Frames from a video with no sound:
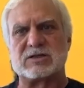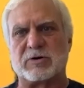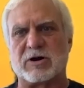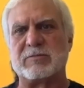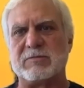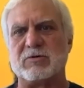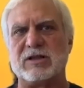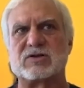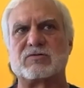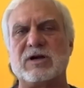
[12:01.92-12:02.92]
a part of my brain
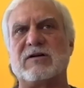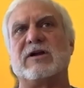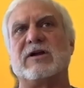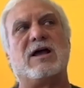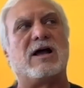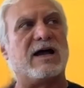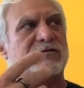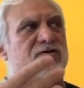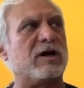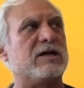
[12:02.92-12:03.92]
that's creative. I've
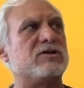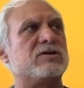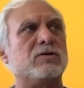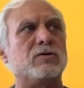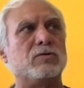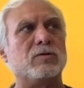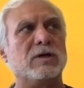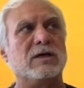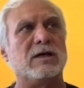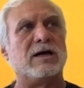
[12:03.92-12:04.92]
tried to
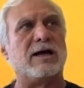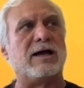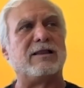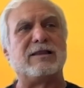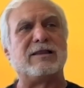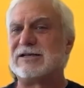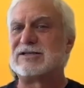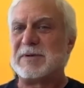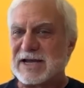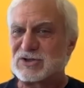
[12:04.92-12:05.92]
lean into
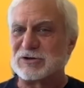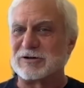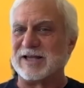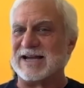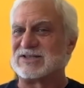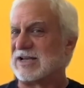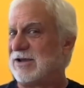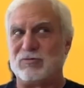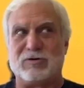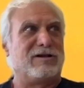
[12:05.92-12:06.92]
masterclass. I
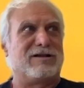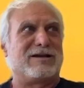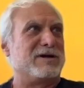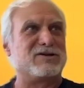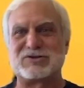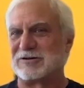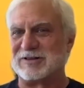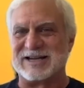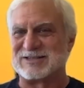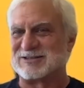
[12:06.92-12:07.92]
really like
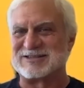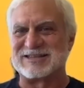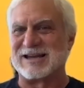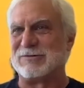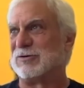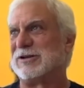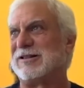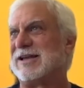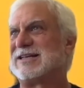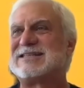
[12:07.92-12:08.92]
masterclasses. I really
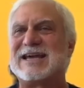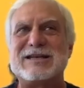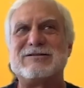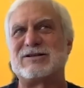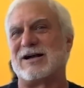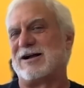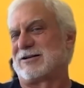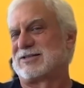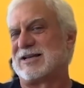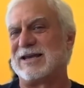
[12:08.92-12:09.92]
like TED
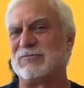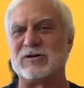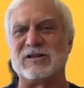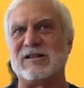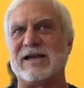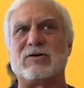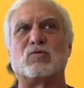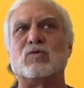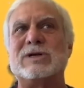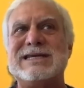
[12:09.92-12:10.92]
Talks. I really like
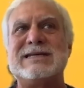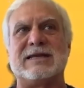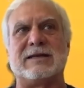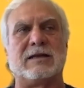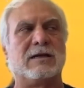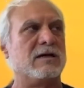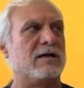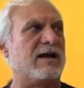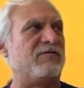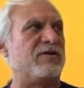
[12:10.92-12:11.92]
reading.
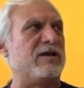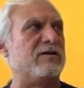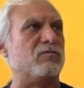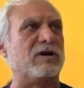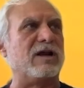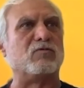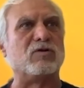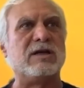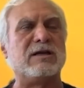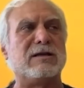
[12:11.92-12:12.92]
I find that when I'm
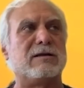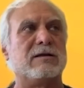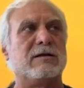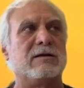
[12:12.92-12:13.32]
reading,